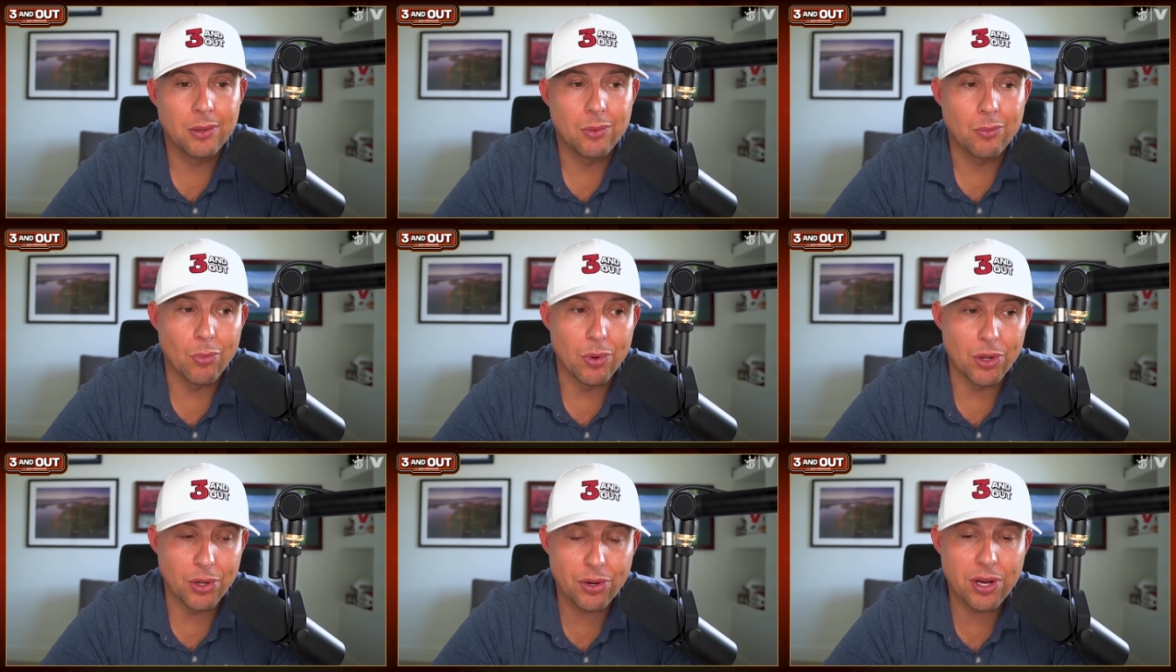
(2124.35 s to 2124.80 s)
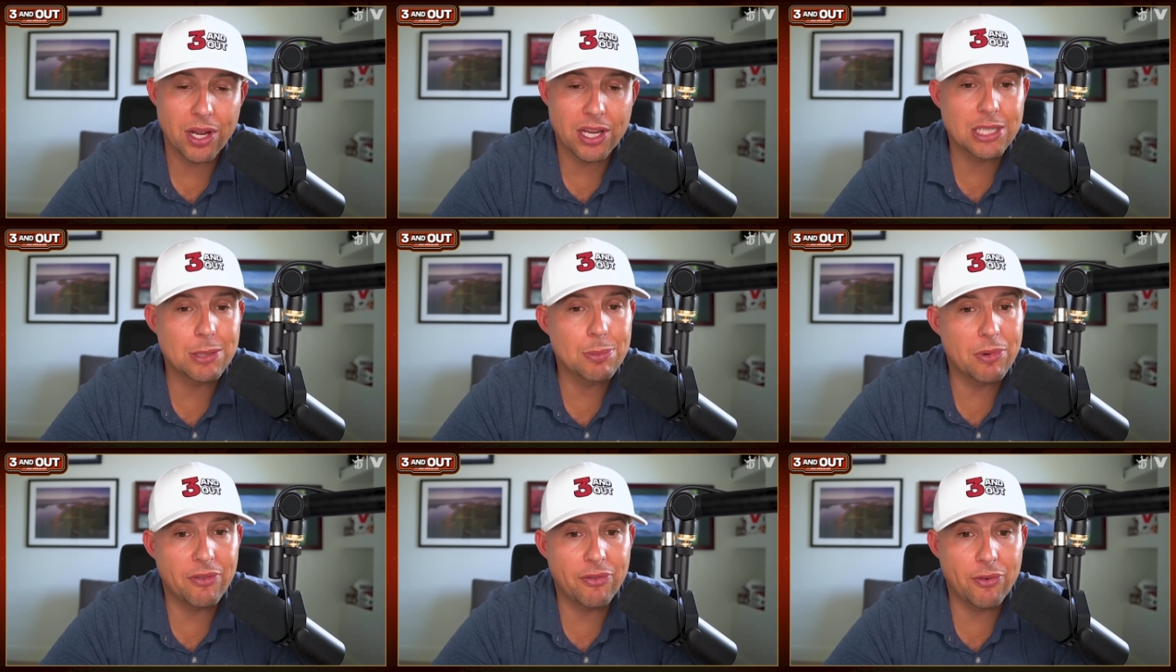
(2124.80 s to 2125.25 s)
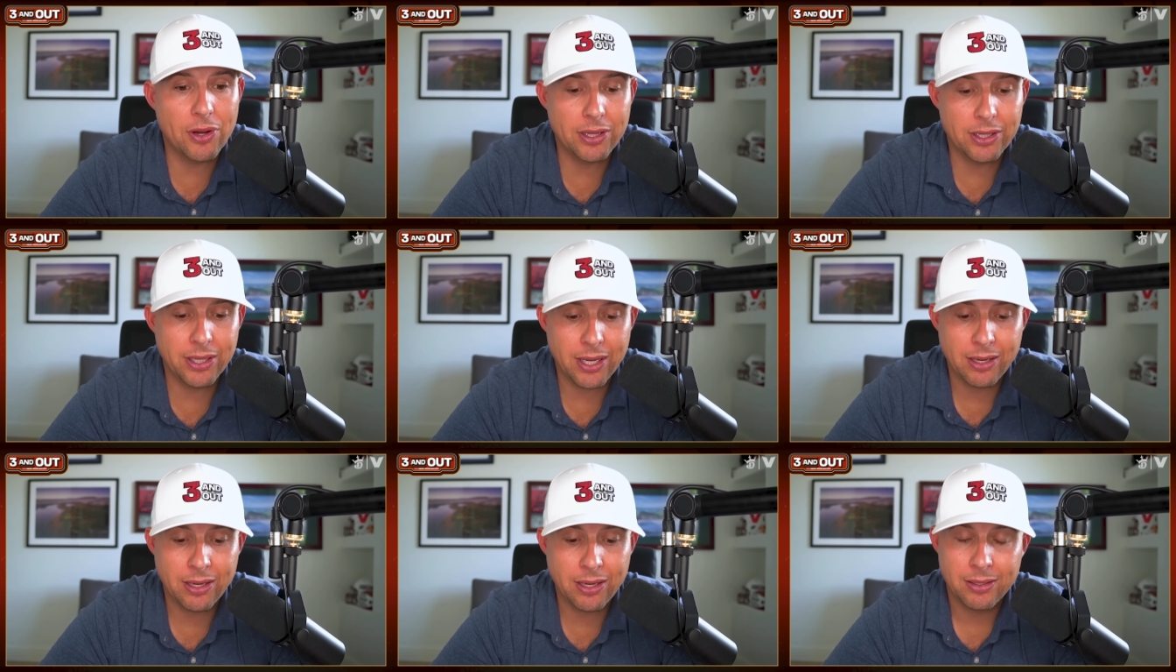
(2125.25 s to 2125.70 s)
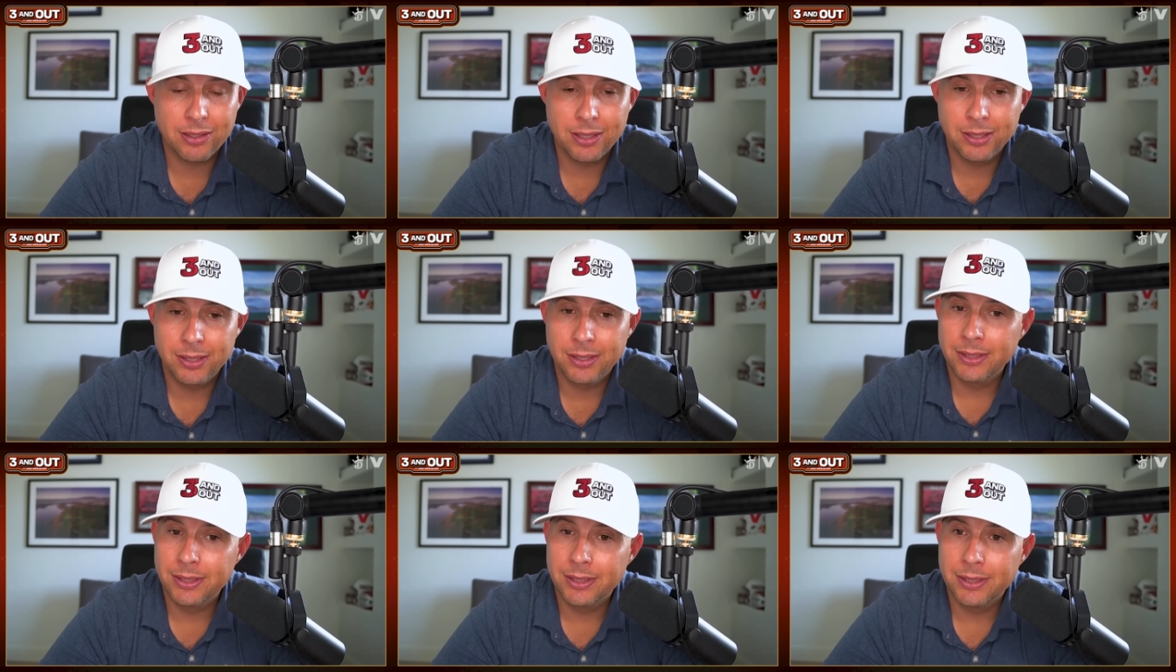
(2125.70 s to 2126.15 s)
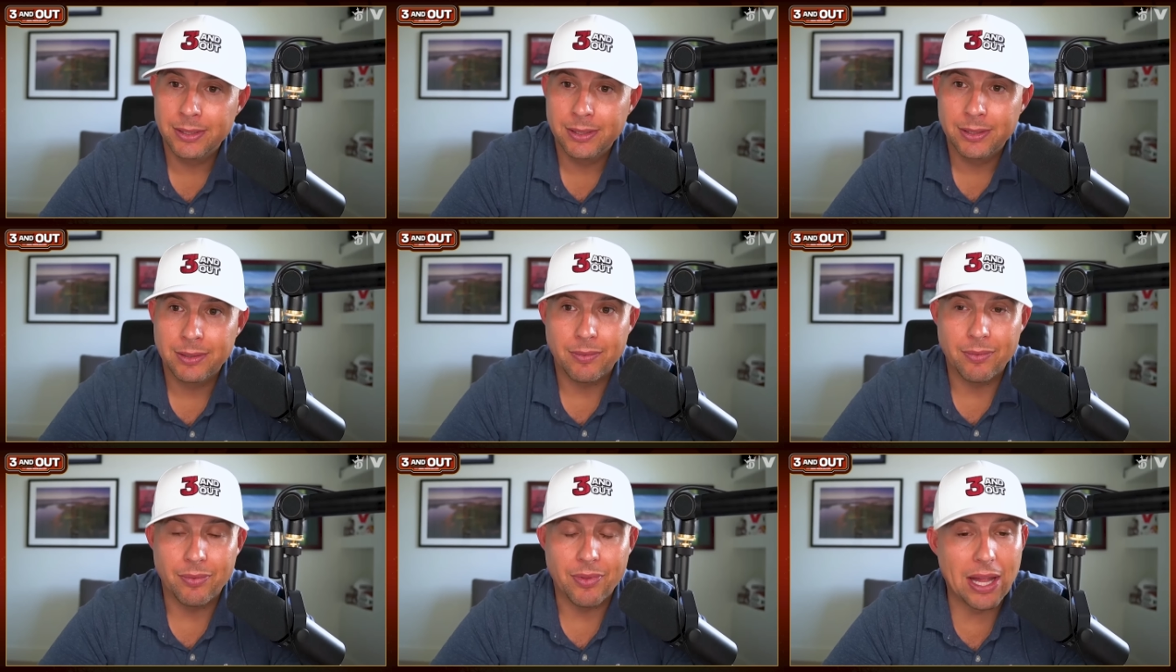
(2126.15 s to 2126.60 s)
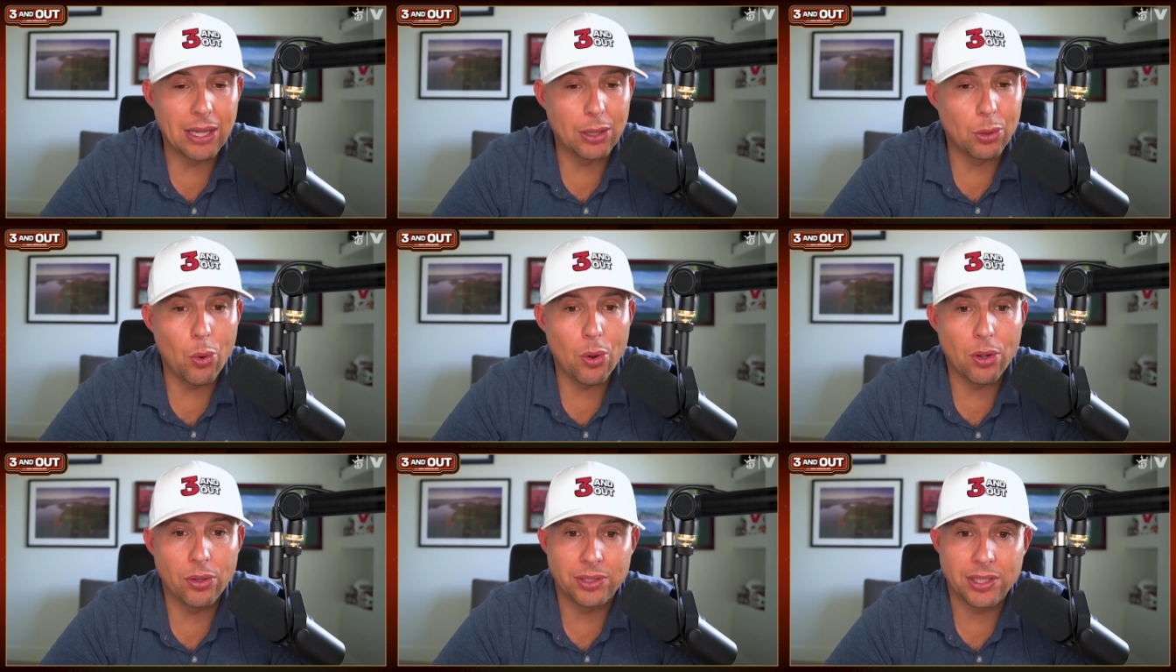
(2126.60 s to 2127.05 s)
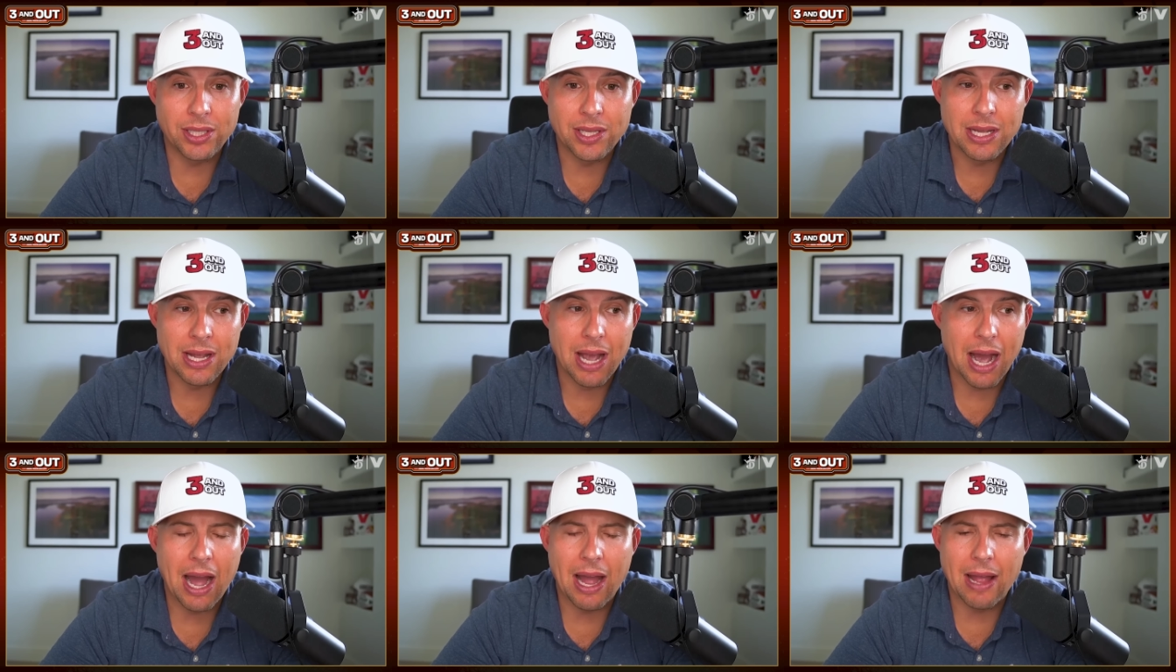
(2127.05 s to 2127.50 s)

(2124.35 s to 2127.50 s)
when you're customer friendly, that loyalty,